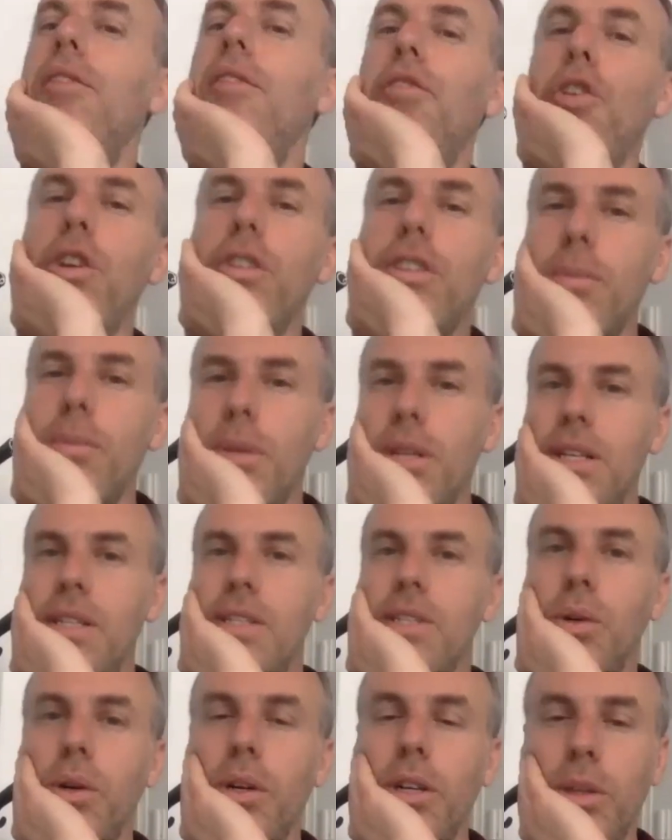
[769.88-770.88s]
40
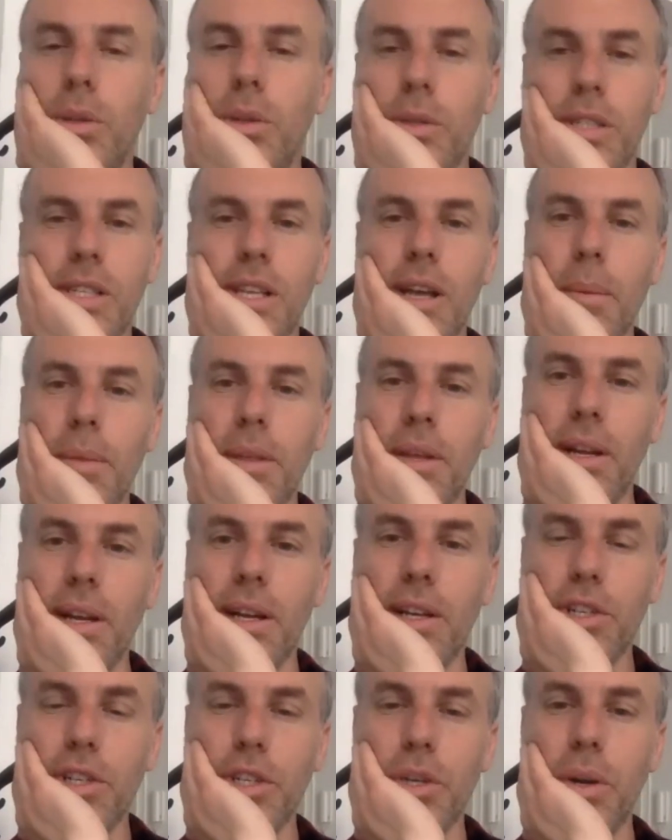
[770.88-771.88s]
minutes? You're going to do something
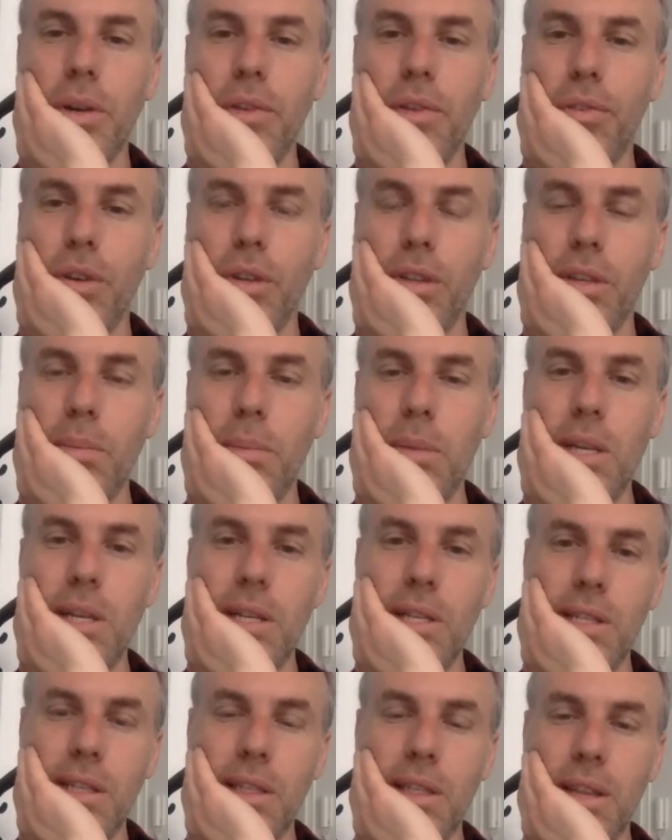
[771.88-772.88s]
like a show in 40
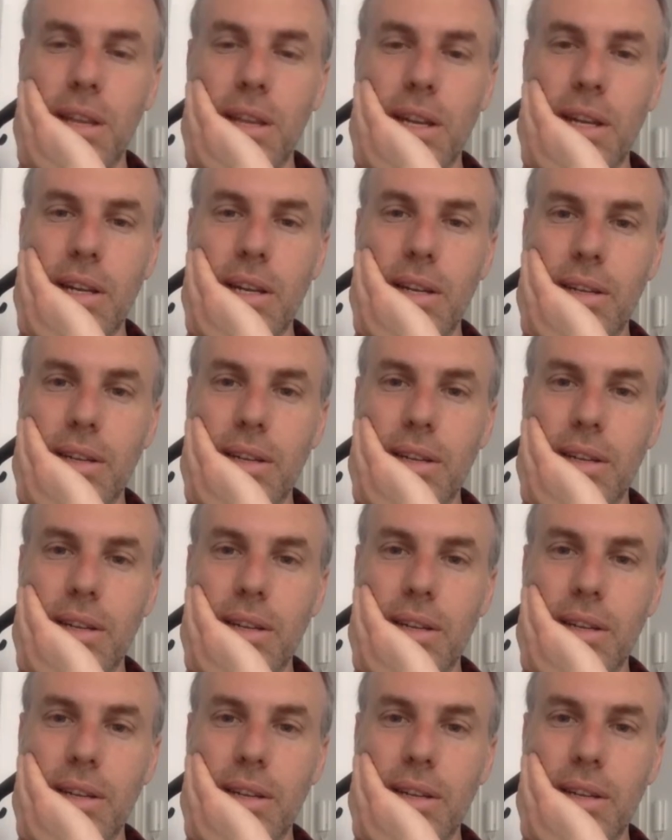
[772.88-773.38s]
minutes and then